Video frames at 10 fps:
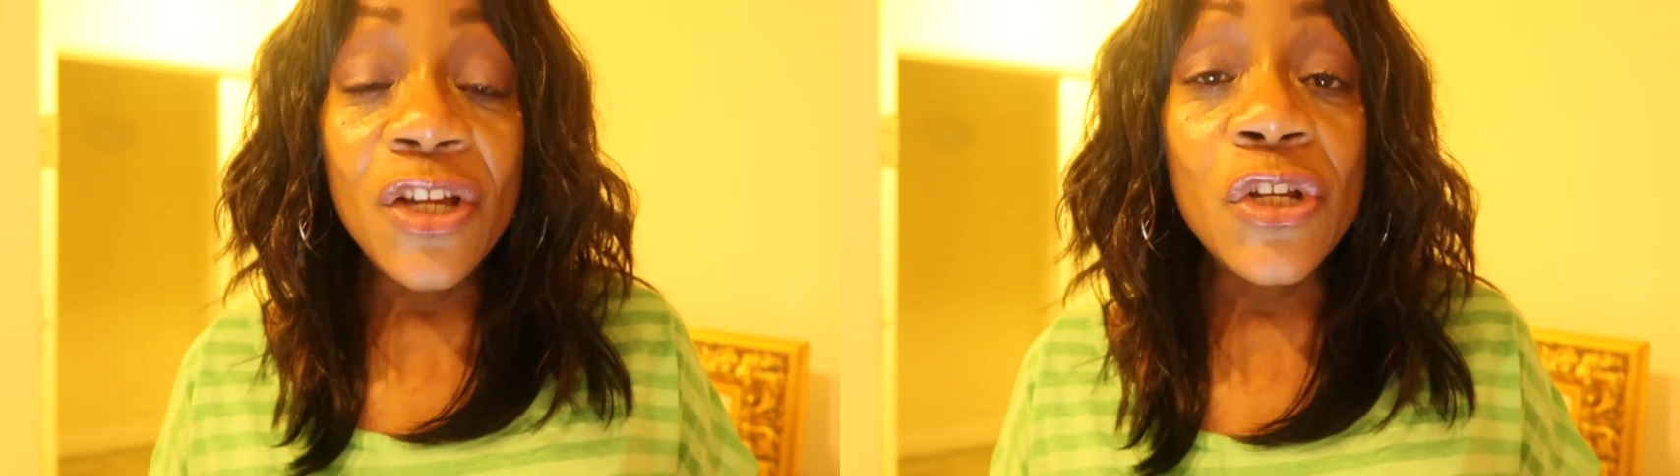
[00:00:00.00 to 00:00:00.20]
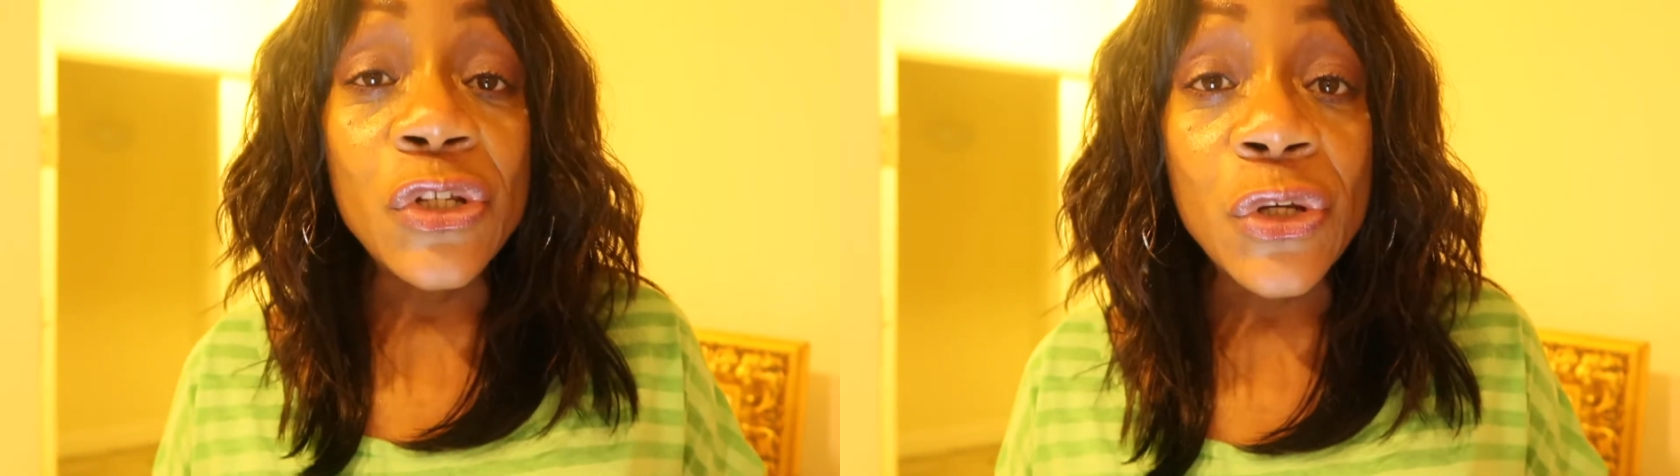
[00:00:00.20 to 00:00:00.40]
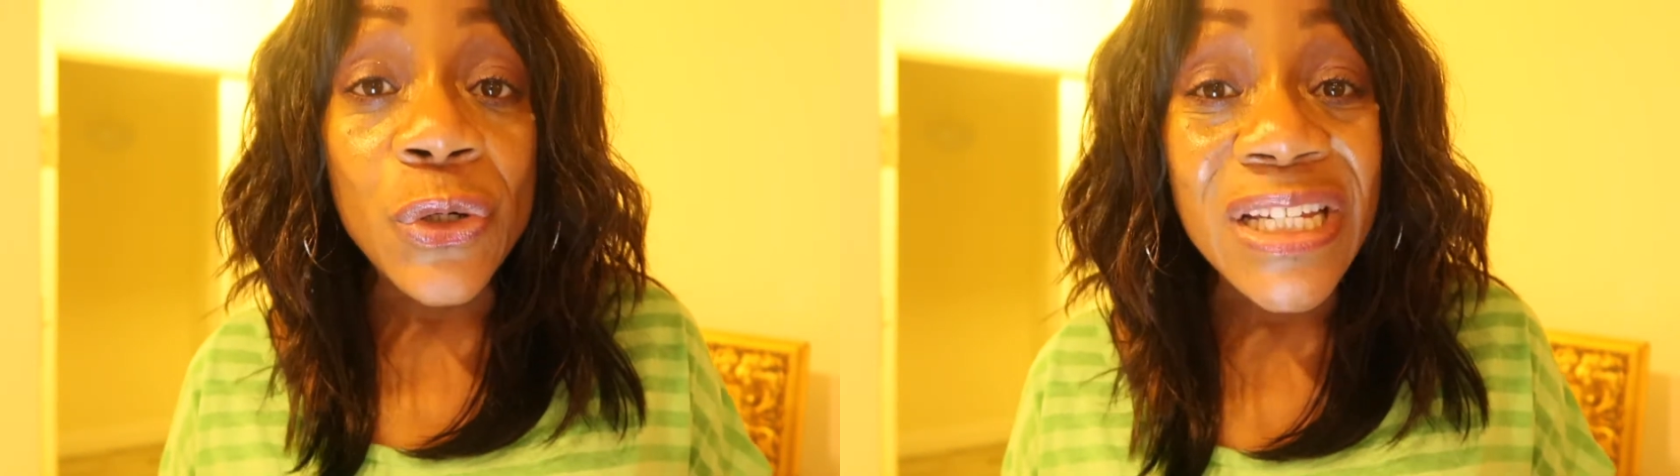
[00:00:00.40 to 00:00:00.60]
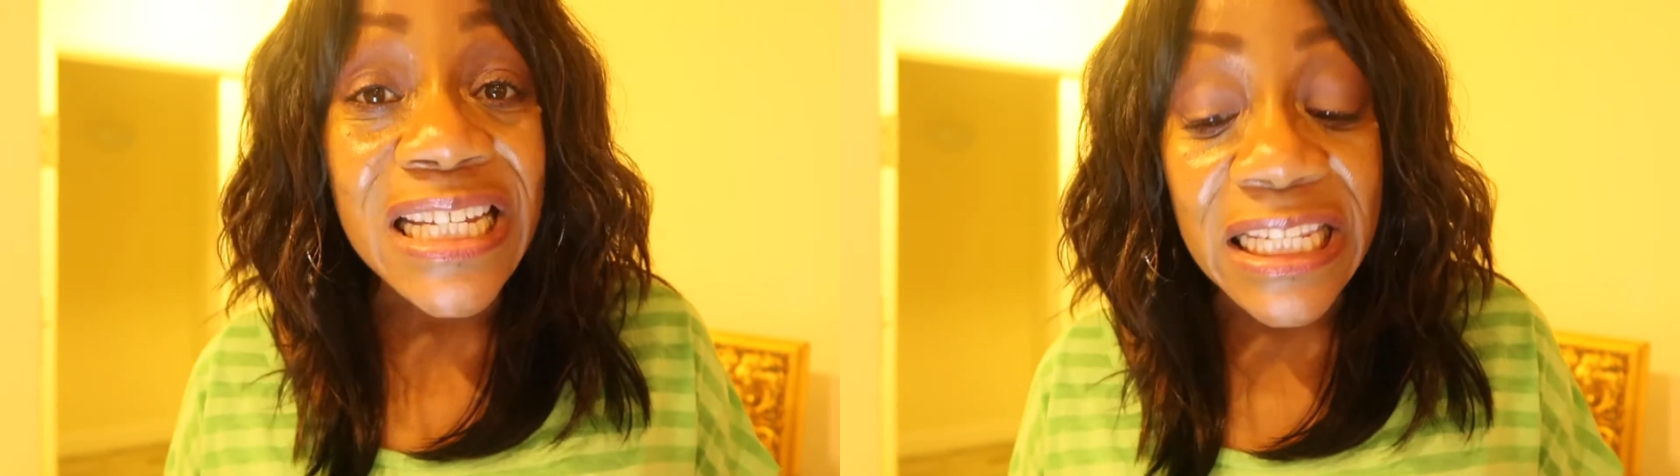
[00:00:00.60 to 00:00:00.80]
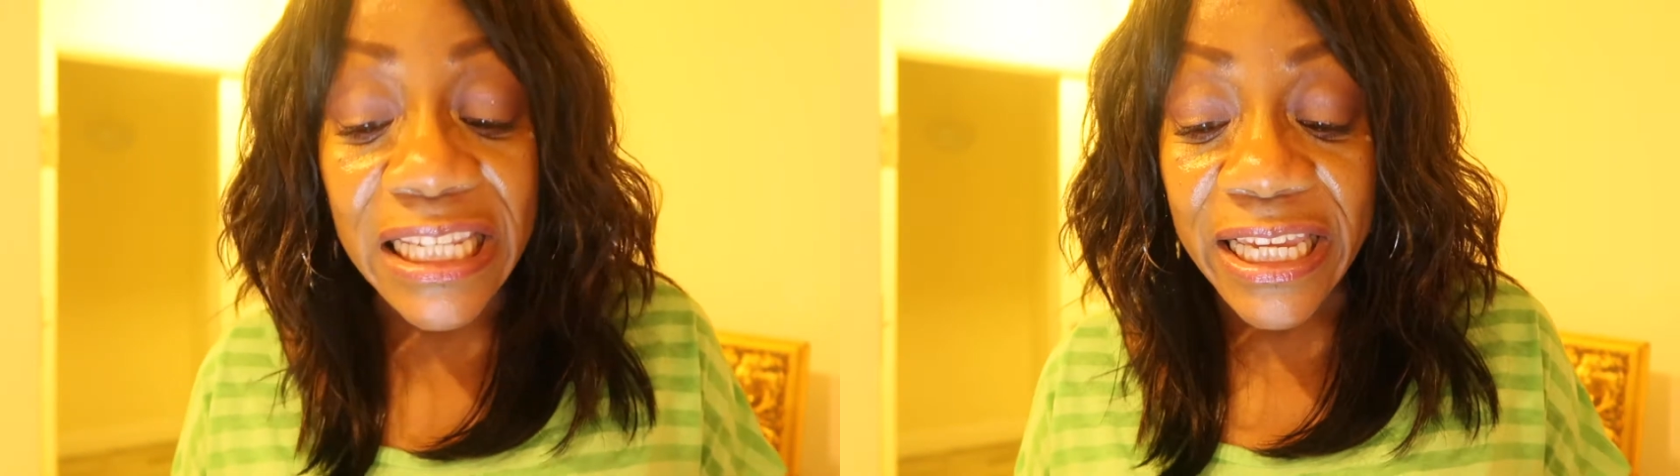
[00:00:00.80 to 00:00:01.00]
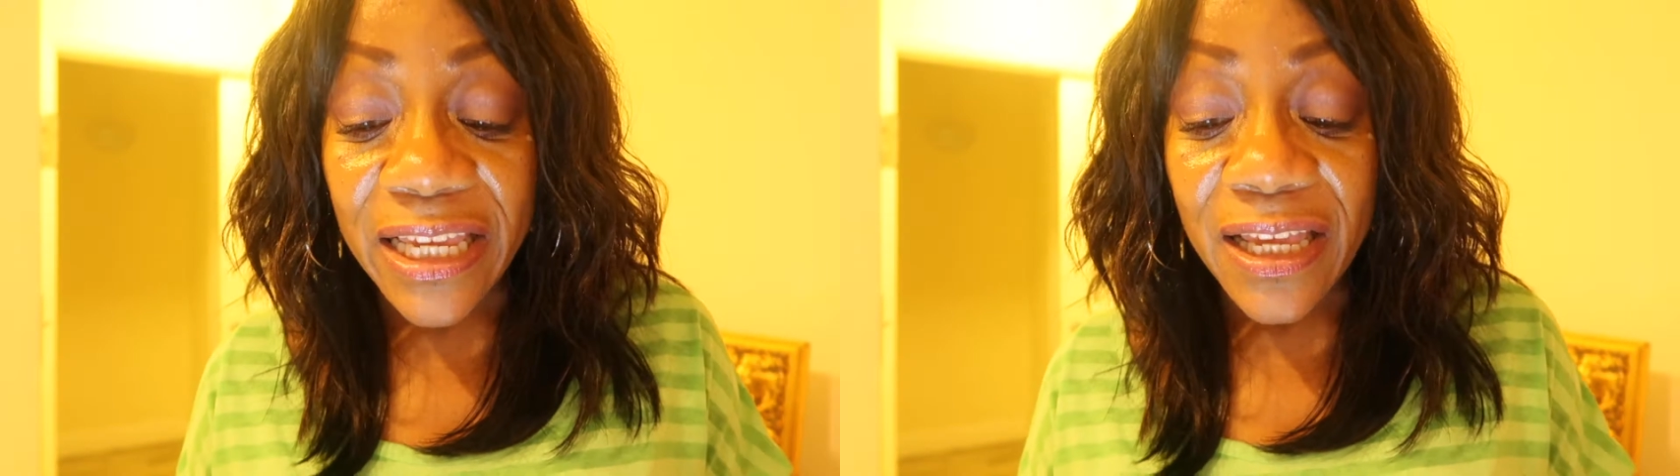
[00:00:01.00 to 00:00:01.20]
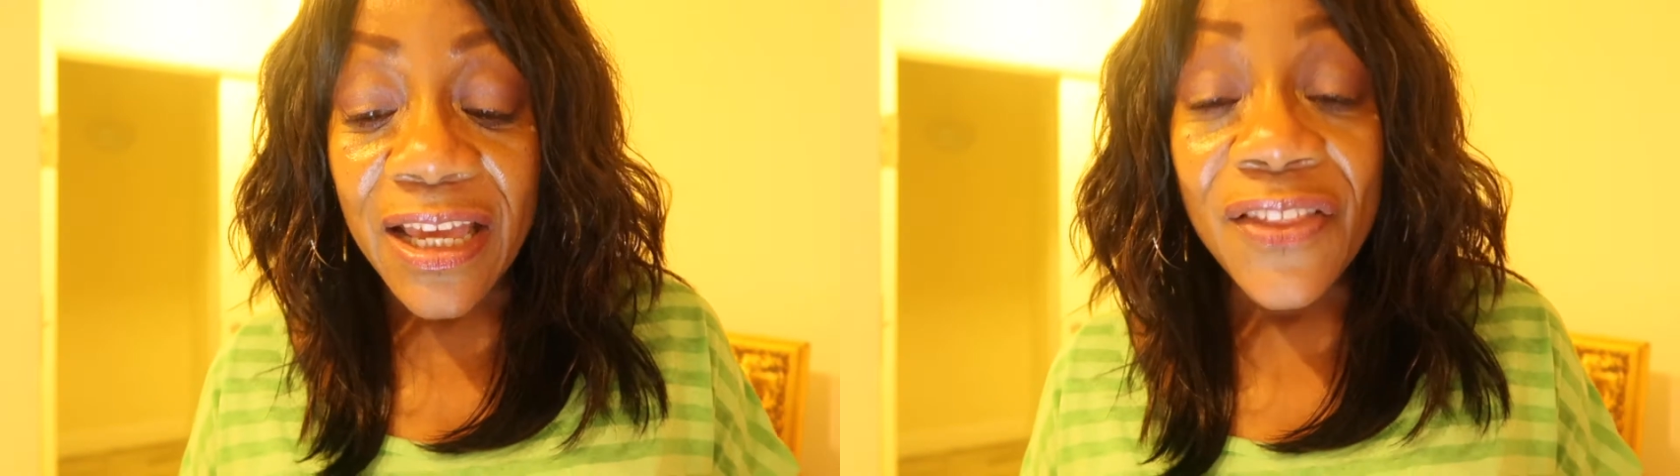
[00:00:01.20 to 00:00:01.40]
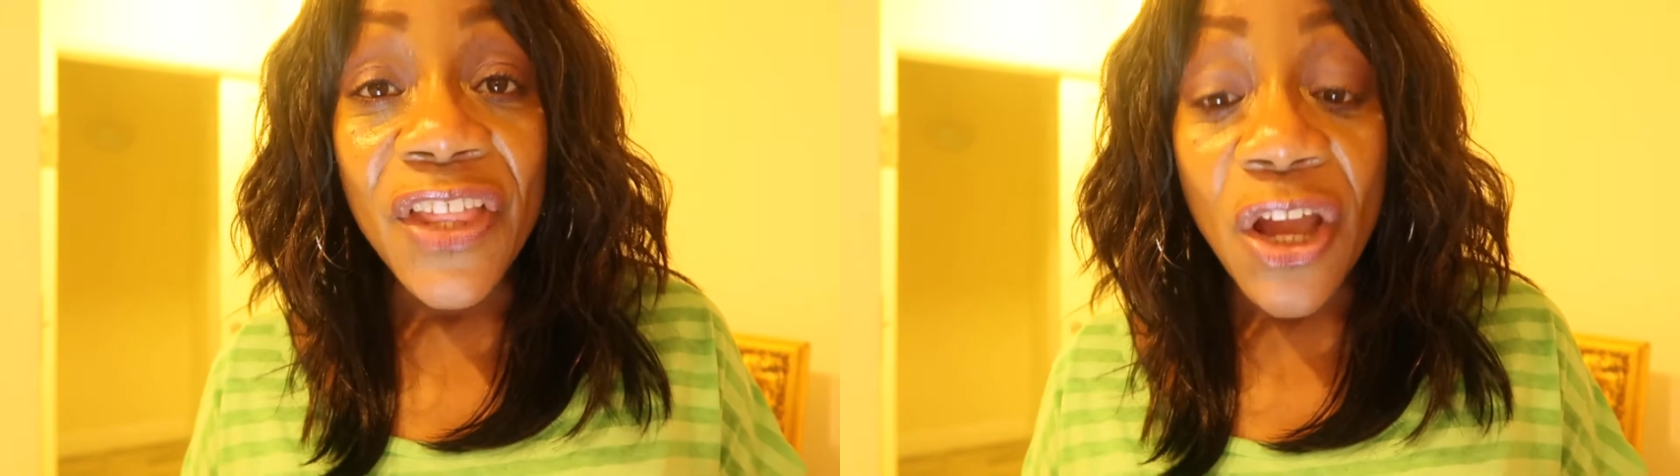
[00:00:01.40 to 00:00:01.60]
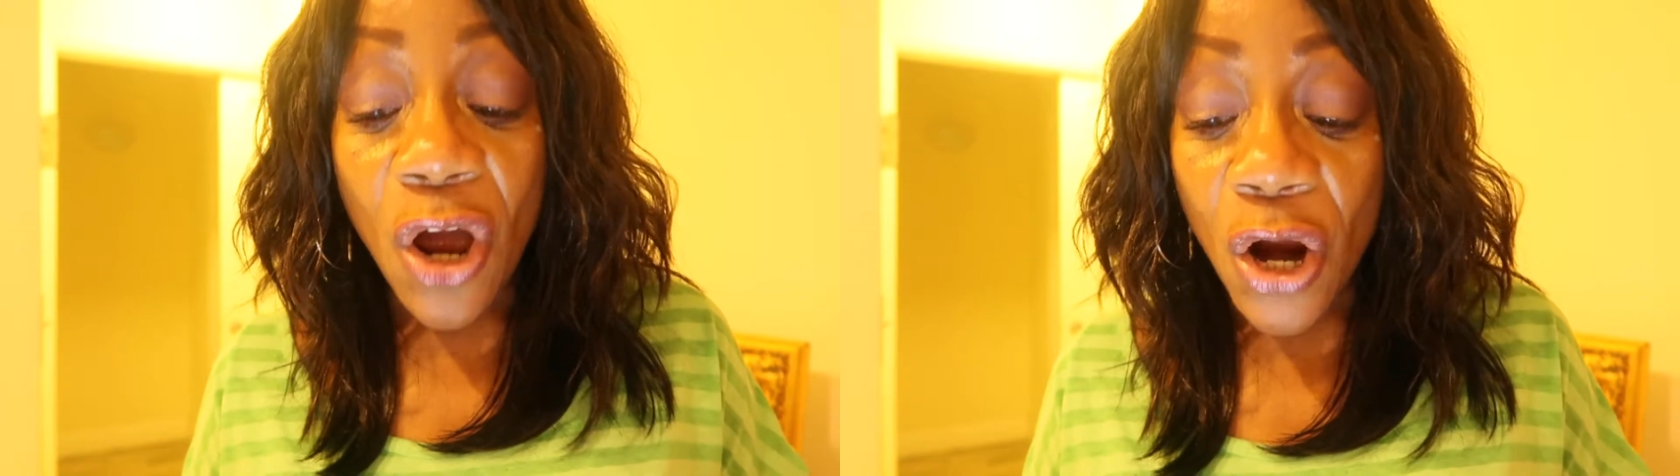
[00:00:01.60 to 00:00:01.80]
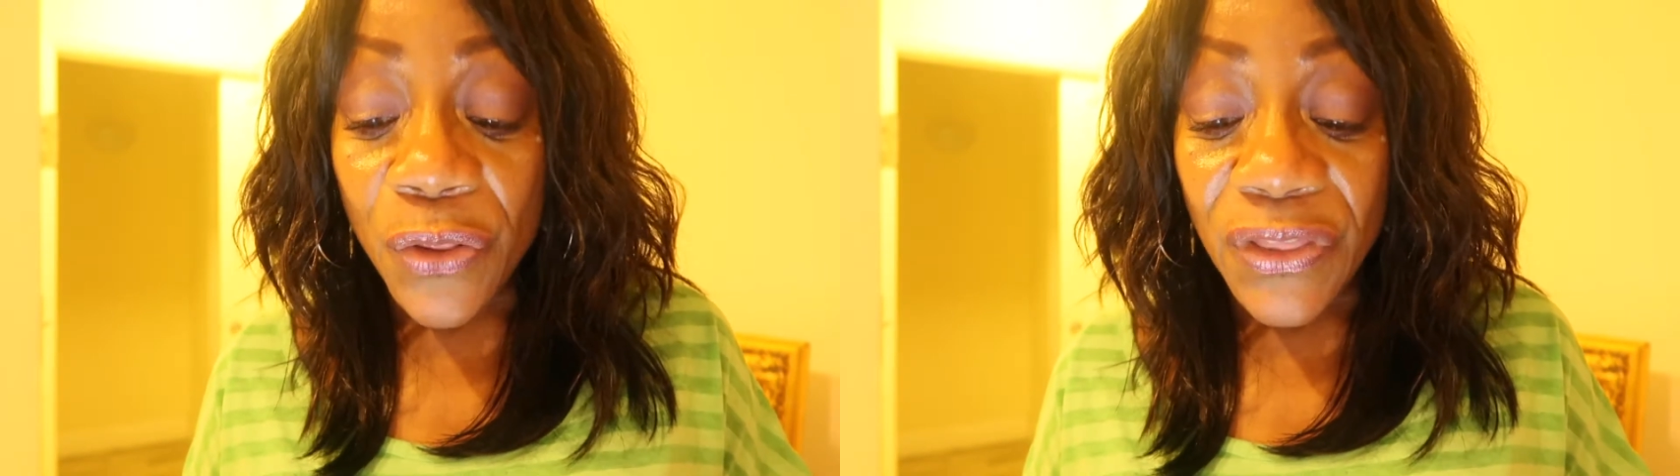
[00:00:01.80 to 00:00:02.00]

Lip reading: Certainly, there are